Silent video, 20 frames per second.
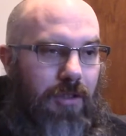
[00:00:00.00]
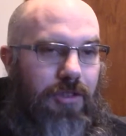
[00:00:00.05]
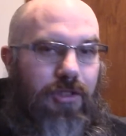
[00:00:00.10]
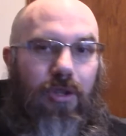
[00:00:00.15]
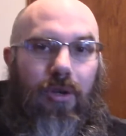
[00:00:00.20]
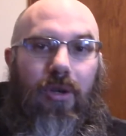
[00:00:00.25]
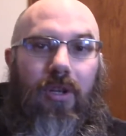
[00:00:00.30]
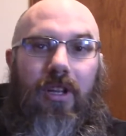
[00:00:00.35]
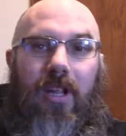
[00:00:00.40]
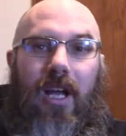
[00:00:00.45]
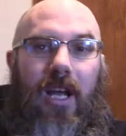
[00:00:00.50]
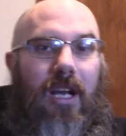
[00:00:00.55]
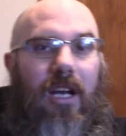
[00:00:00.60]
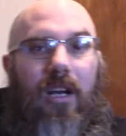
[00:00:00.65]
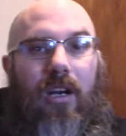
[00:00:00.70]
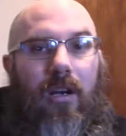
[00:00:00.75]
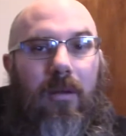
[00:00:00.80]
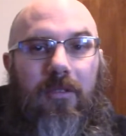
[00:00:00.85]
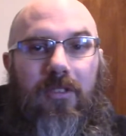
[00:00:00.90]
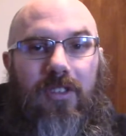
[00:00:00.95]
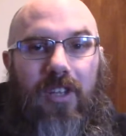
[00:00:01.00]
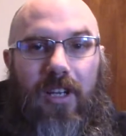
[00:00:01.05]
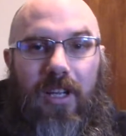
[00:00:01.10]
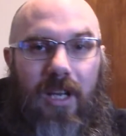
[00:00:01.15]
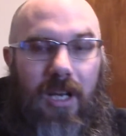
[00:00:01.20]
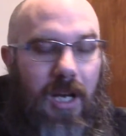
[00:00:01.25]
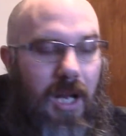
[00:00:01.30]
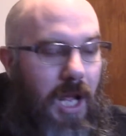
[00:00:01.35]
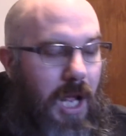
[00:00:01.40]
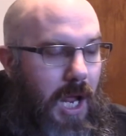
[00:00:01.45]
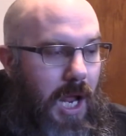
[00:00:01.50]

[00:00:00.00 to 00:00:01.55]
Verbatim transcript: show you that here in a second,